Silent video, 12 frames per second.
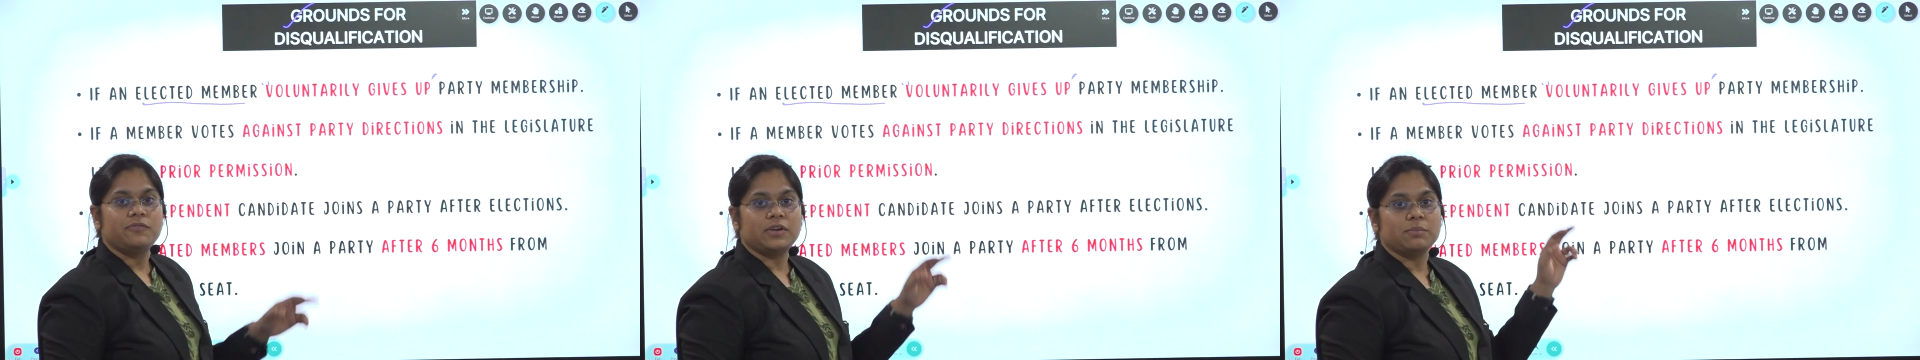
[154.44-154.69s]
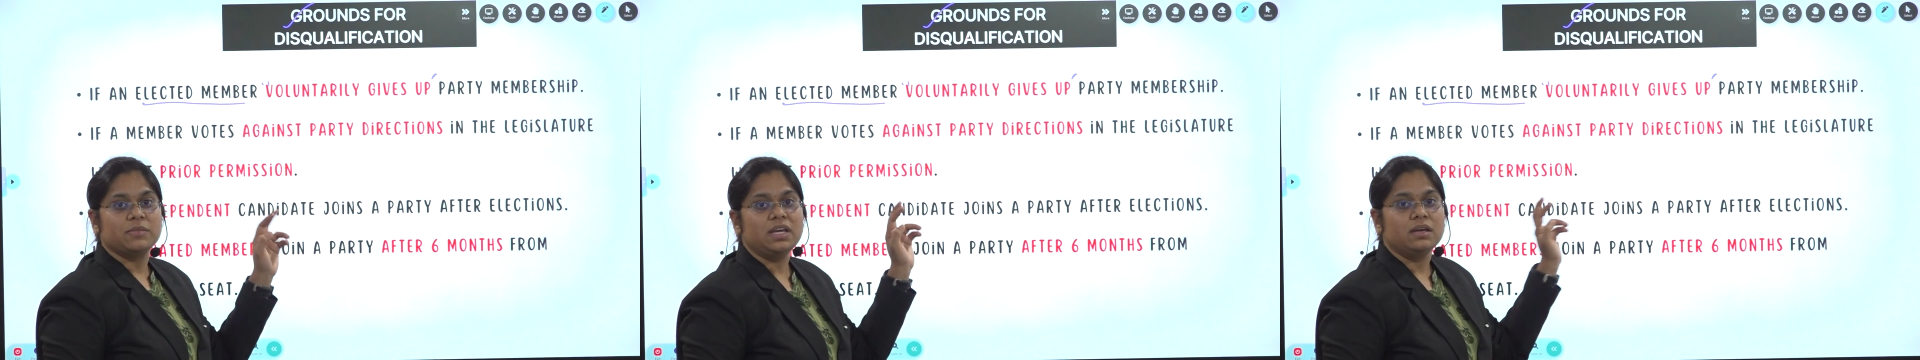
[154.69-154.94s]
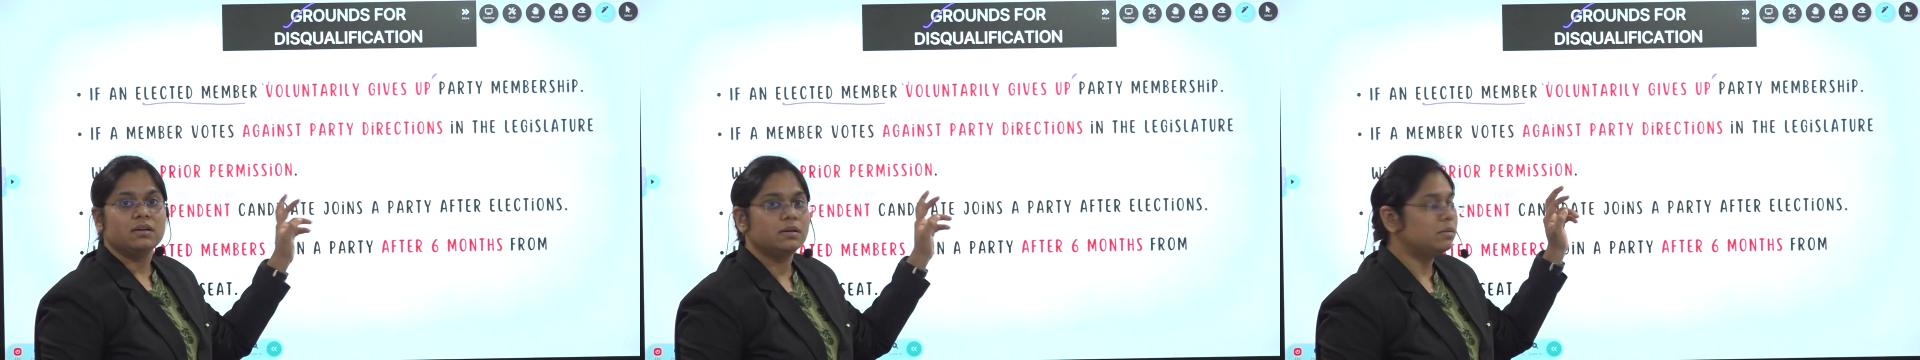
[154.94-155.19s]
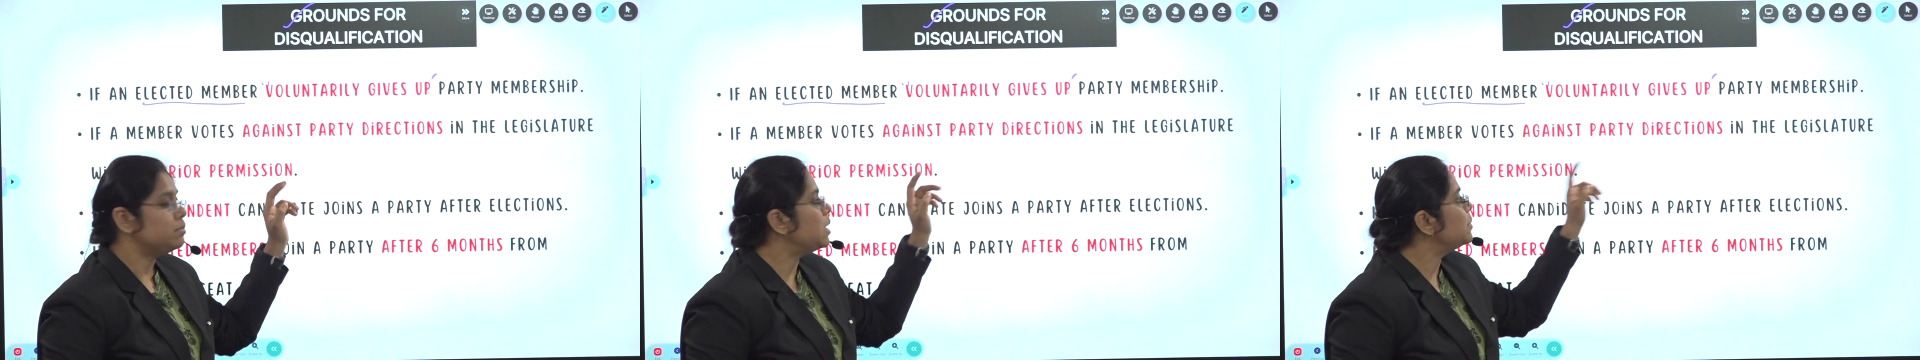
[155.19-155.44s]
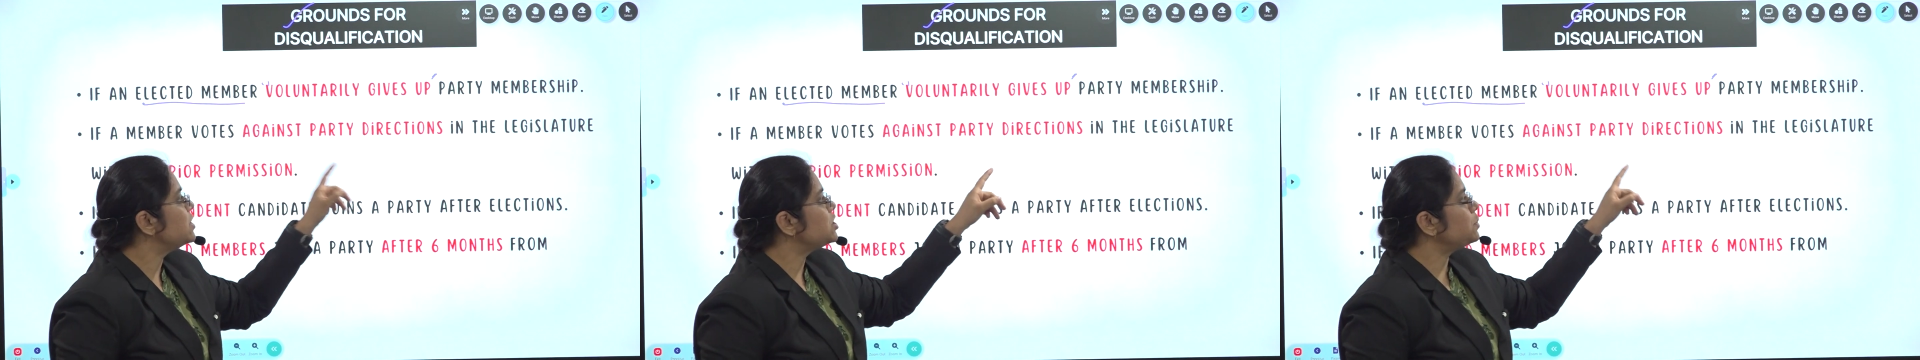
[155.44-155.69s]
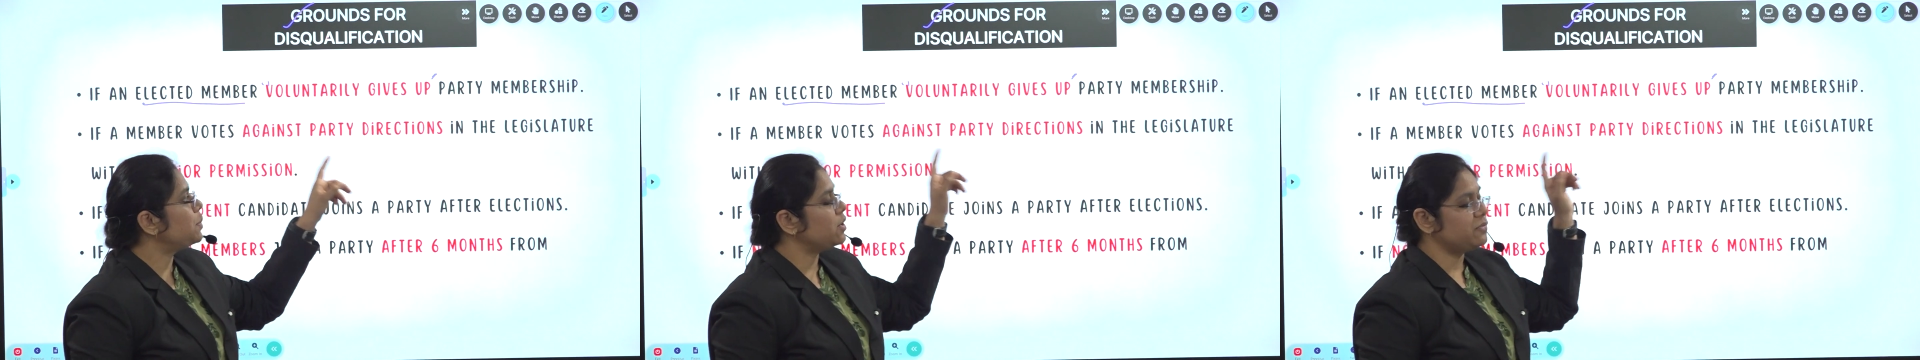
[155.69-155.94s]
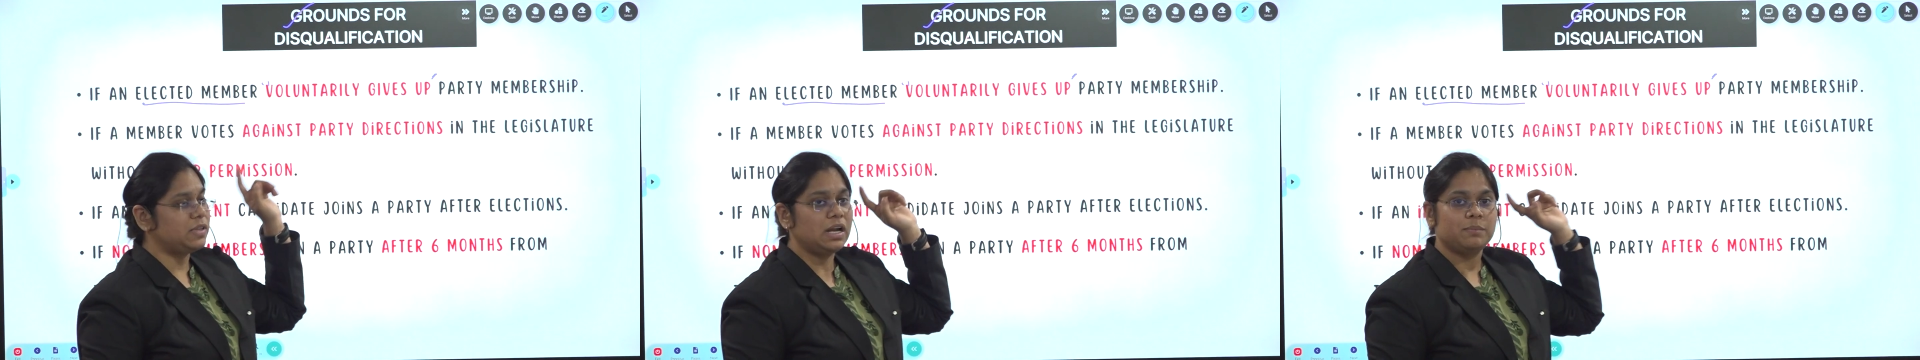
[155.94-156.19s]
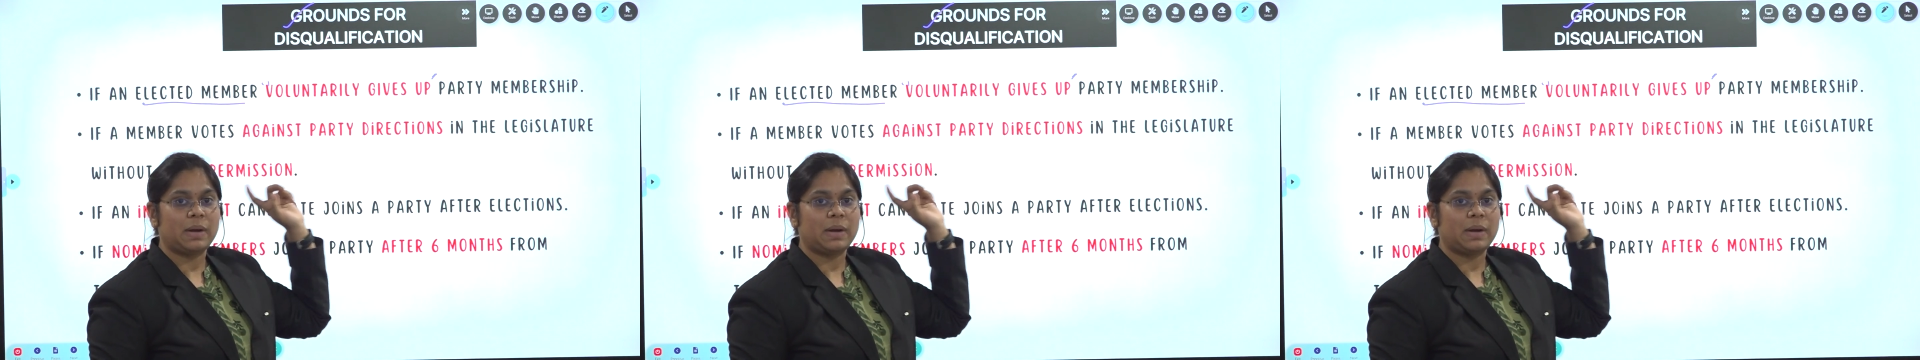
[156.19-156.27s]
from the membership of that